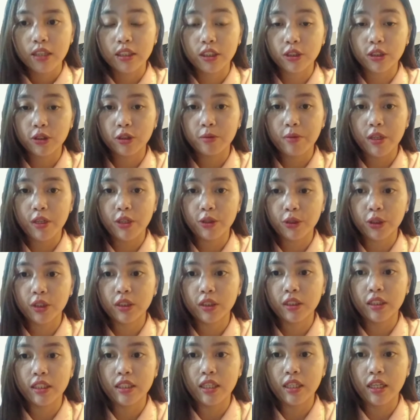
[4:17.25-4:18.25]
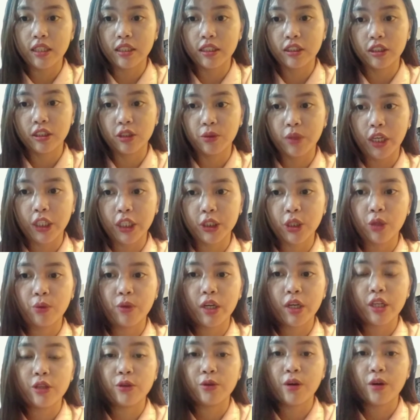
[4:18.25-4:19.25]
This could be used in a
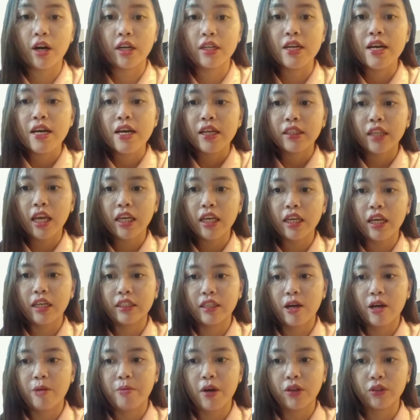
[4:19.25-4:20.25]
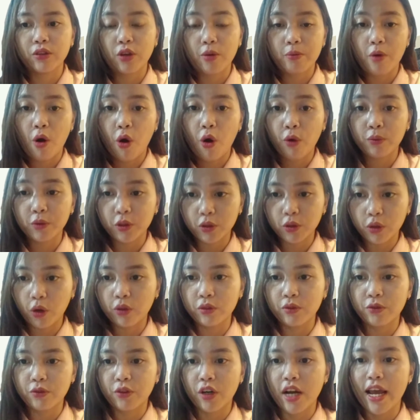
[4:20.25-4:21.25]
situation where you are taking the amount of homes
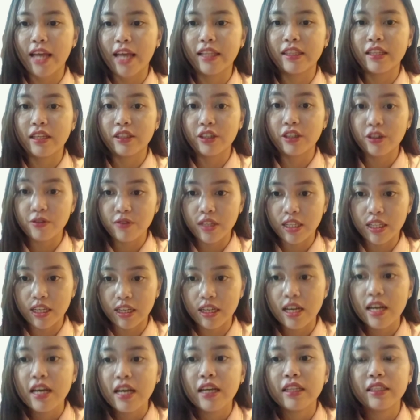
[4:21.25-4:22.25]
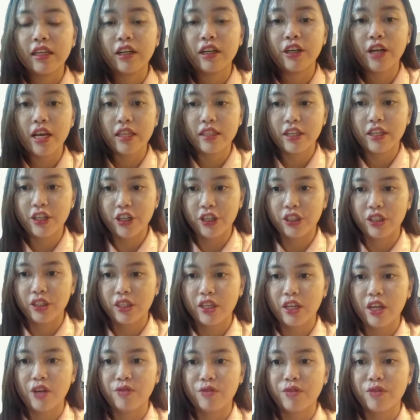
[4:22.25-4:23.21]
sold for and determining the rate earned.